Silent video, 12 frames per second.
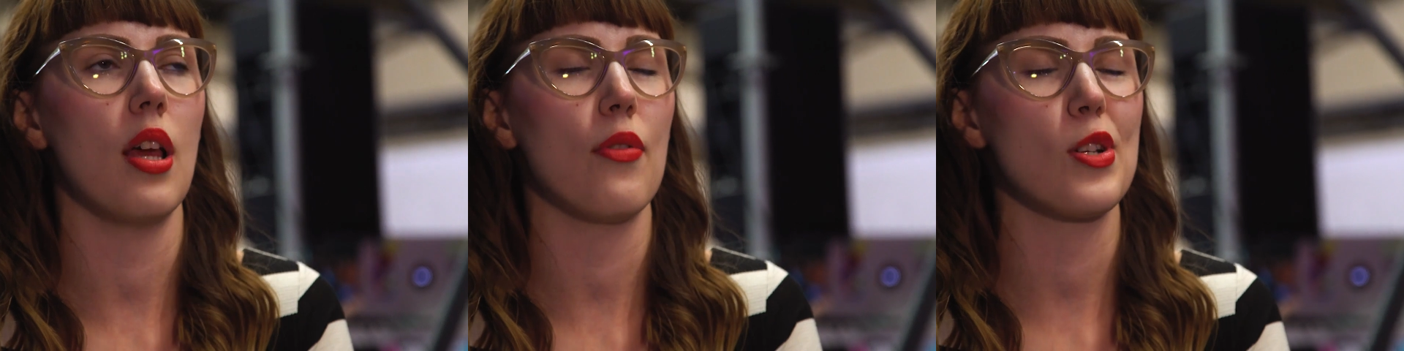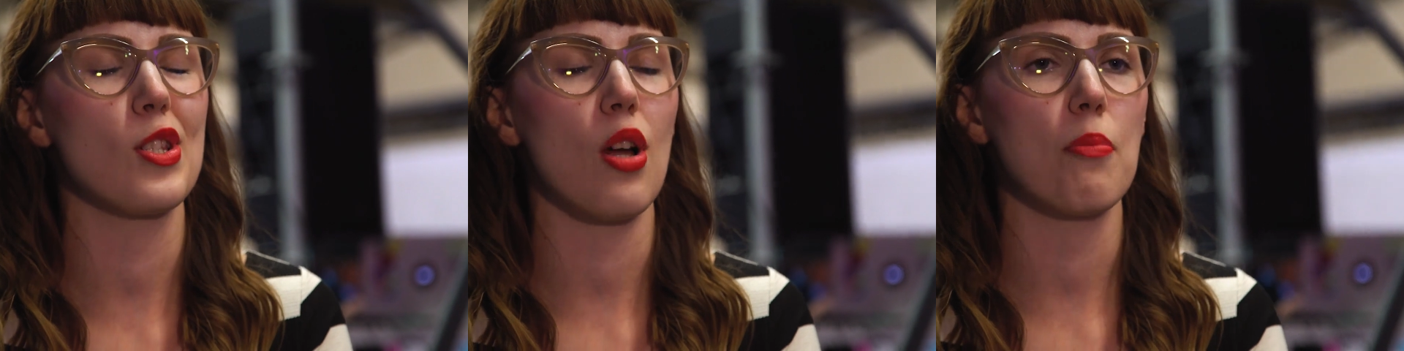
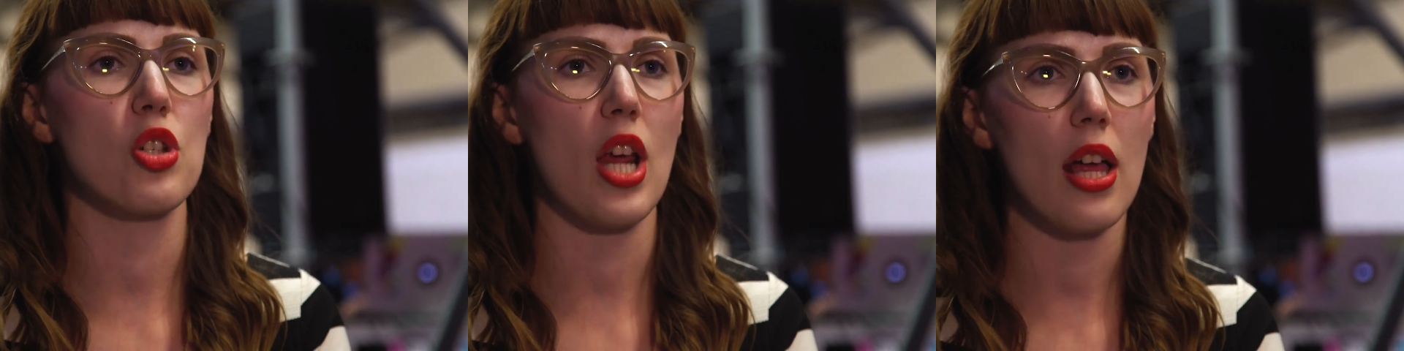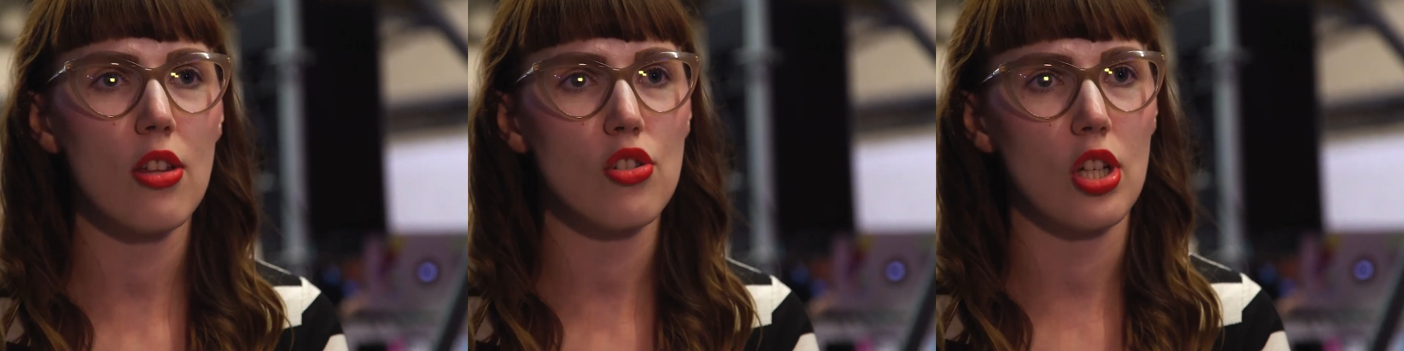never stop
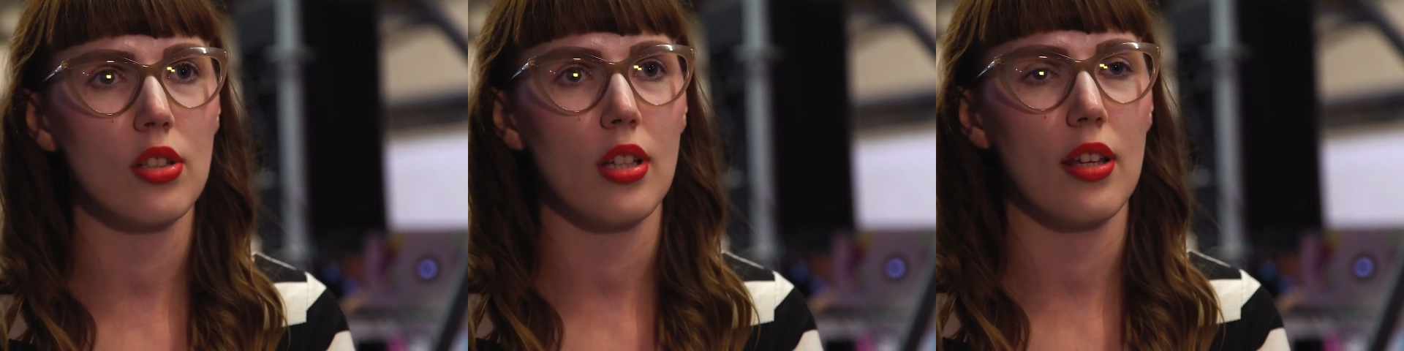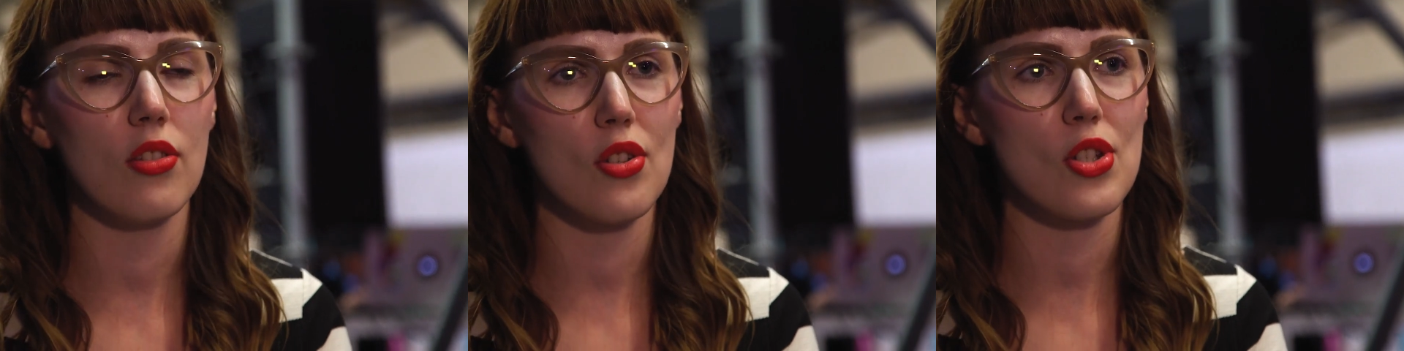challenging
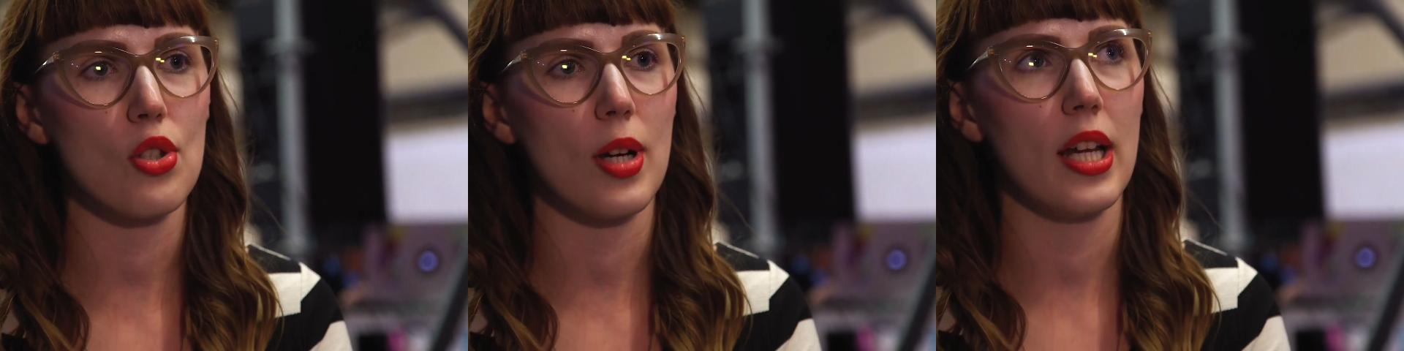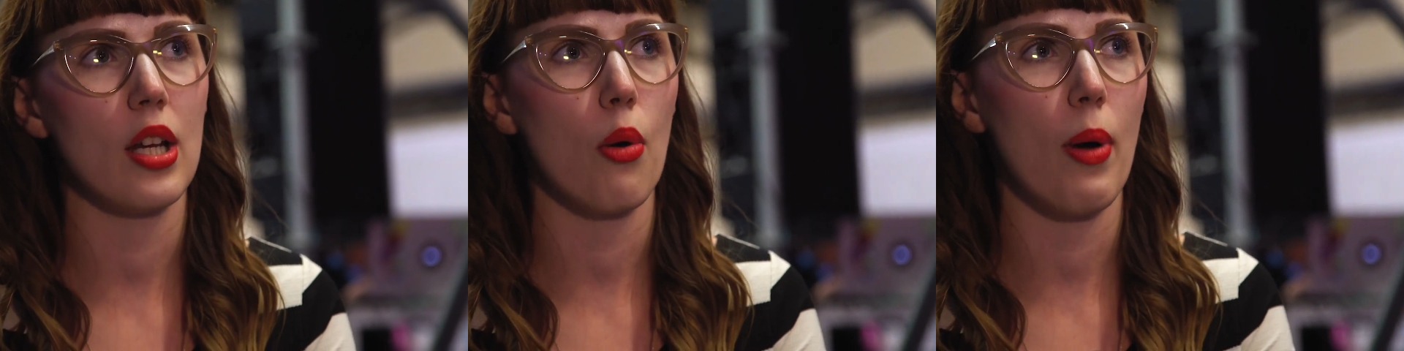the
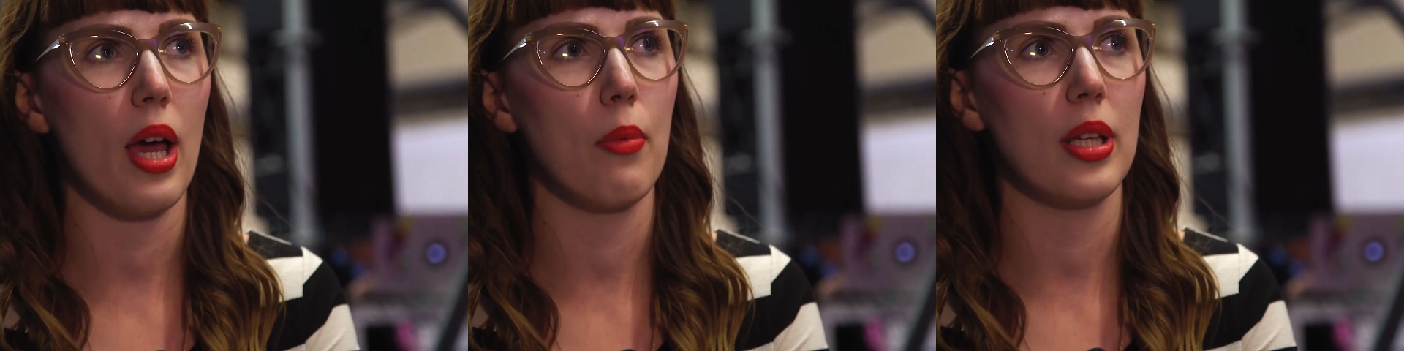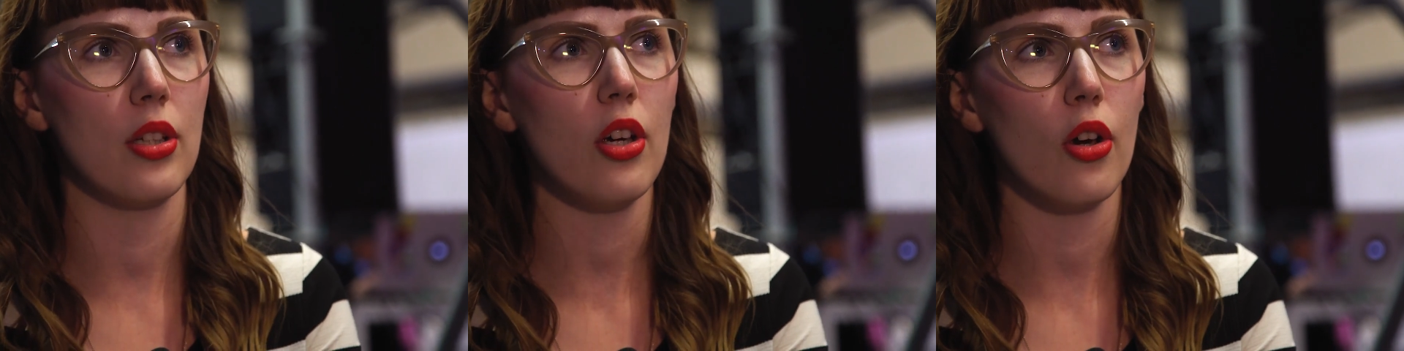industry in the way
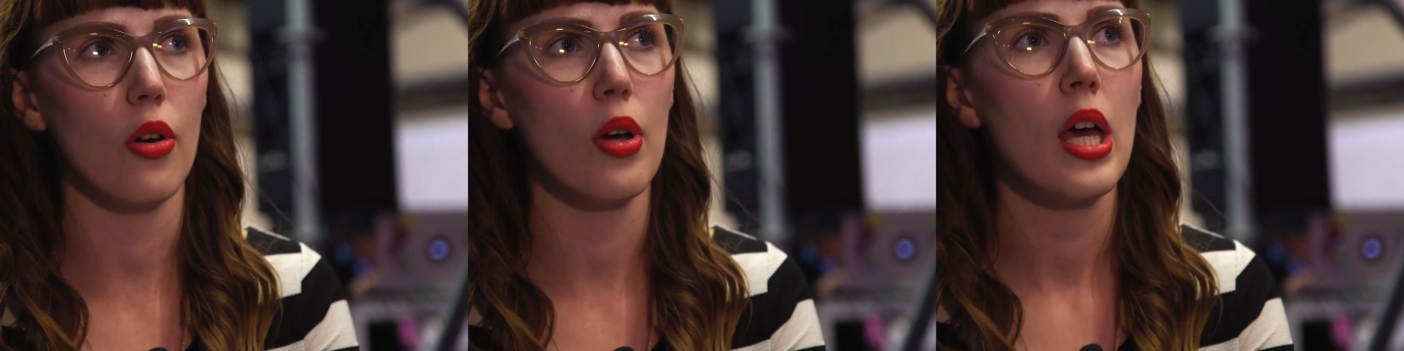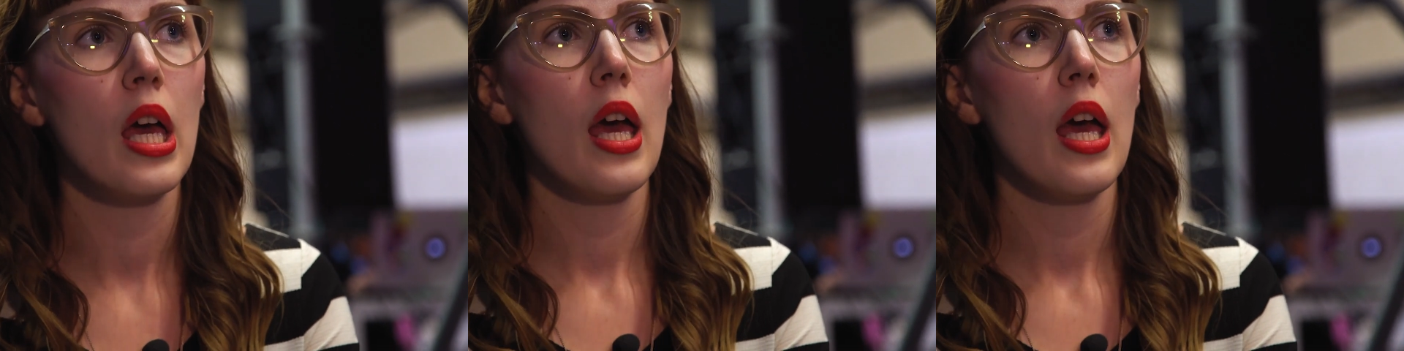we do.